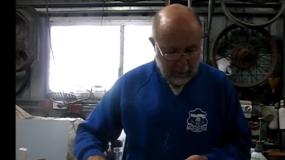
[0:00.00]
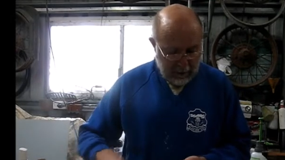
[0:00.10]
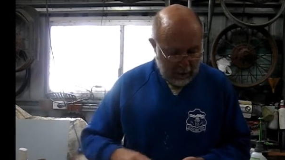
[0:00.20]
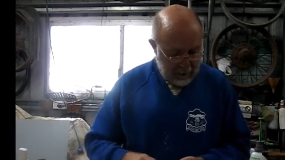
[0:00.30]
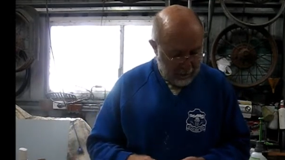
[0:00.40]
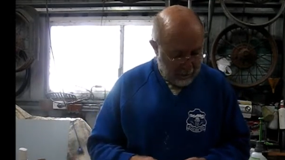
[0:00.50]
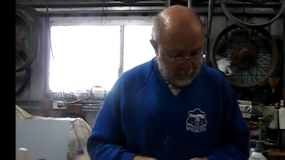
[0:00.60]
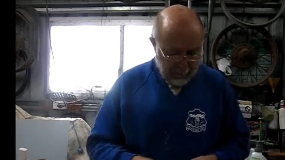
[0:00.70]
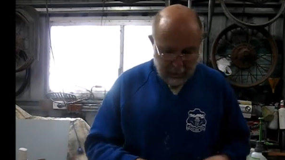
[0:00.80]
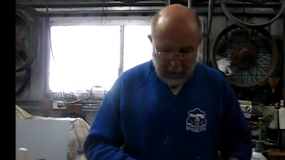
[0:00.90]
place.
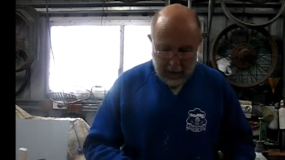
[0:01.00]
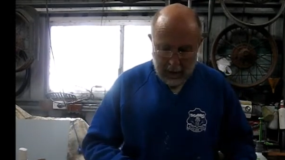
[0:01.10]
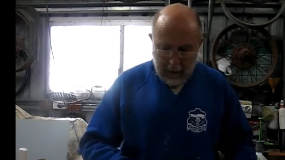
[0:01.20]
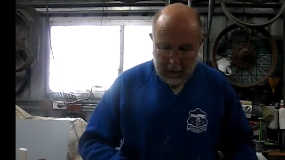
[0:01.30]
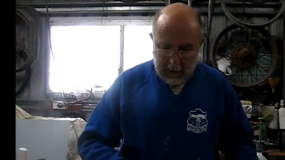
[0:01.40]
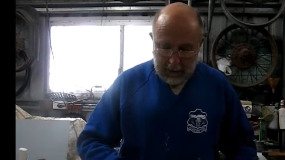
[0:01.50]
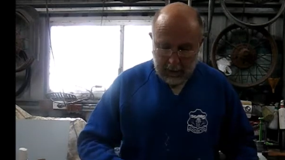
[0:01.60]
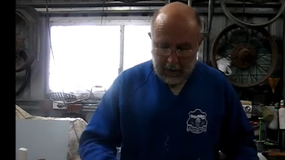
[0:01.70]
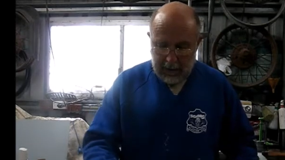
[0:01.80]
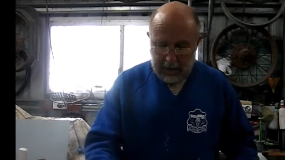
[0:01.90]
So
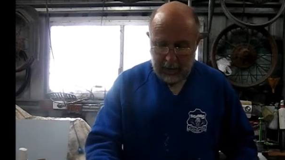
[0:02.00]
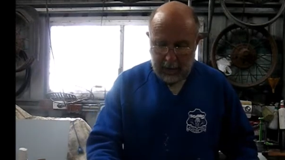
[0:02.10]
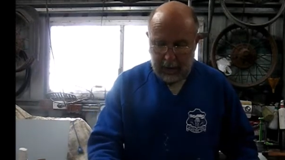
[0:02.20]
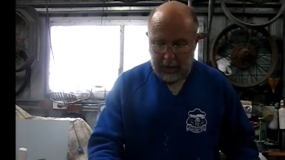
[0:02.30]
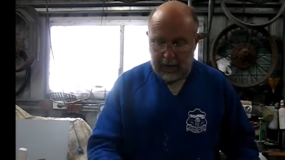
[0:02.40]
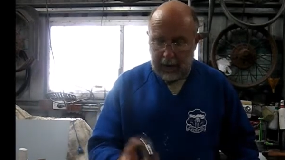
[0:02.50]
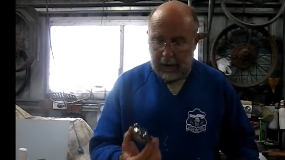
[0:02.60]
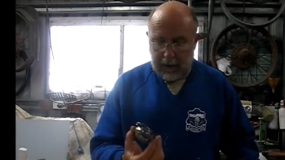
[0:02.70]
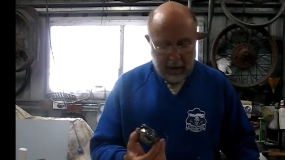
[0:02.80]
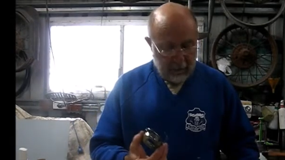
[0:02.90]
here's the one I've
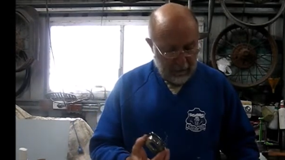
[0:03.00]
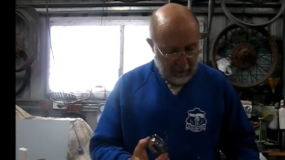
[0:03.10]
taken off,